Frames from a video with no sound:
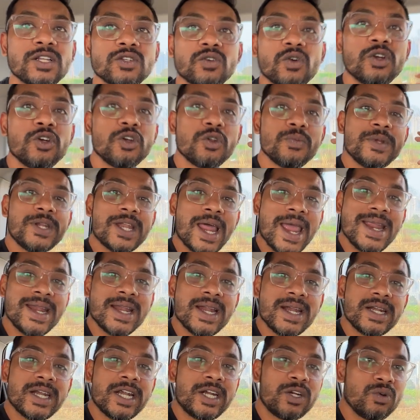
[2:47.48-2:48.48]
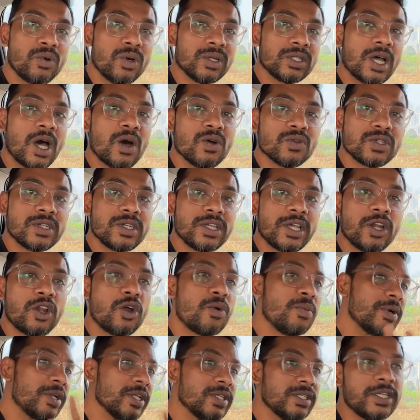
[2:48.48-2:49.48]
going to be 900 to 1000
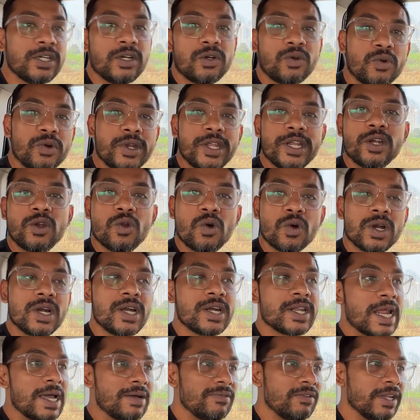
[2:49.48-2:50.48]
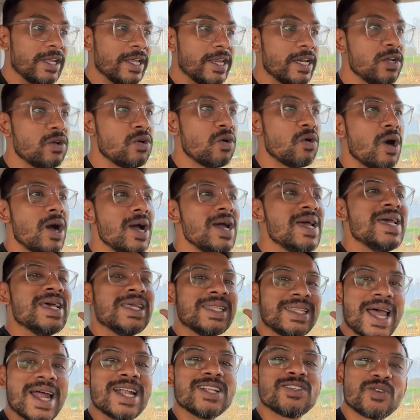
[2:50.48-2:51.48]
kilometers including local travel in Goa.
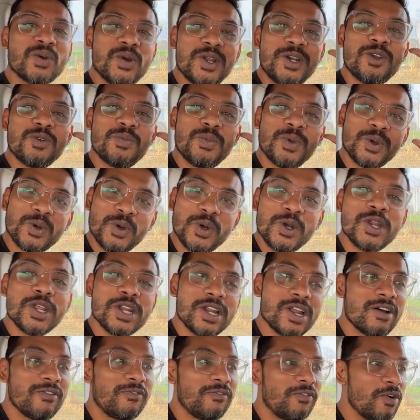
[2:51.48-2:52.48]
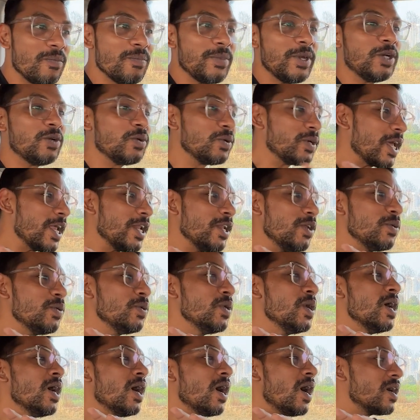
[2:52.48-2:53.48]
That's going to be good enough for me to tell you
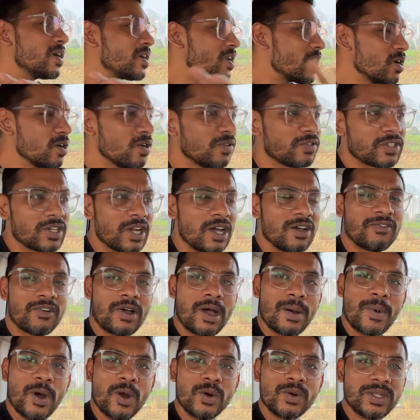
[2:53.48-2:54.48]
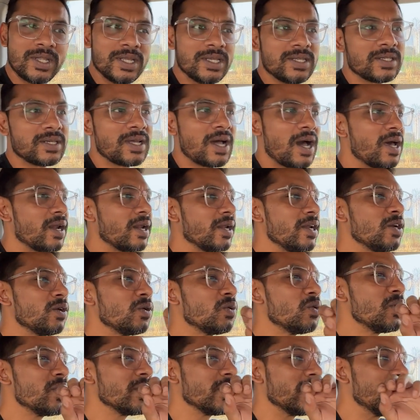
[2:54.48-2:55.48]
a ton of stuff about this car,
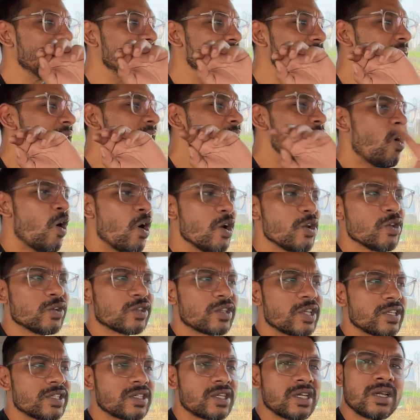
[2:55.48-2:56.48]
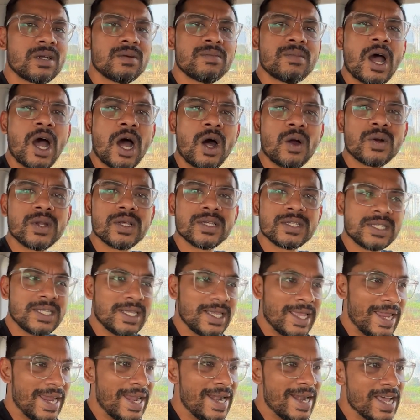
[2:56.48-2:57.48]
including its audio system, how does the
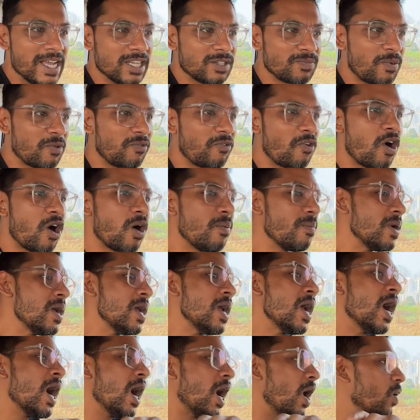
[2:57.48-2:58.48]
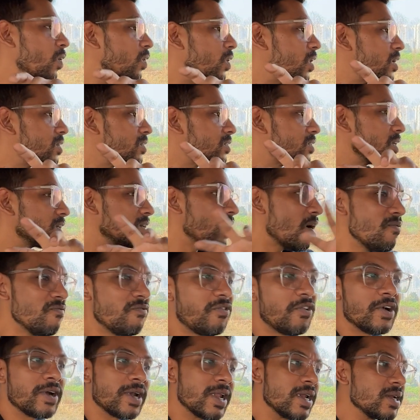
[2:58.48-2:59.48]
ADAS perform, how does the
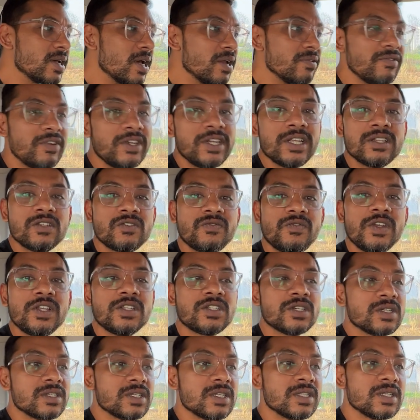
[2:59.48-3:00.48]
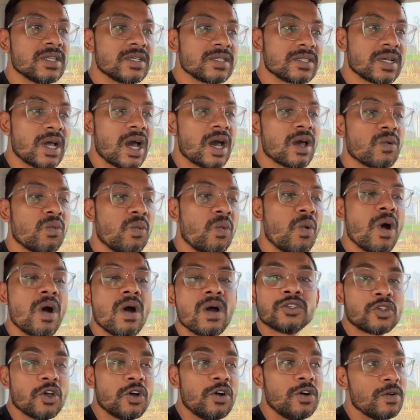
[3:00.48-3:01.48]
comfort and convenience features in this car work.
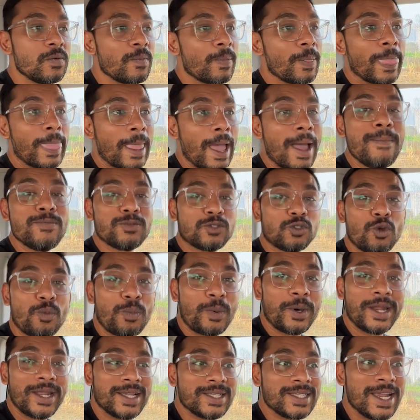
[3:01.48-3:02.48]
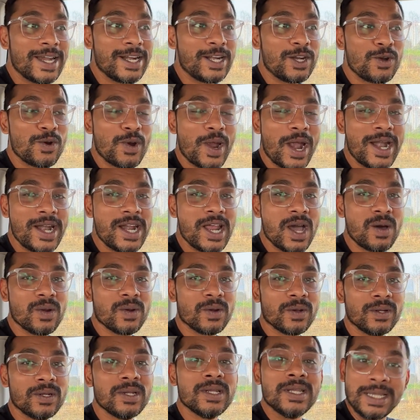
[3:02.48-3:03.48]
So I'm super excited to head
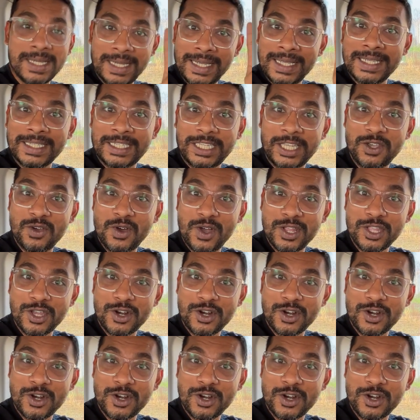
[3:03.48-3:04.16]
down. See you on the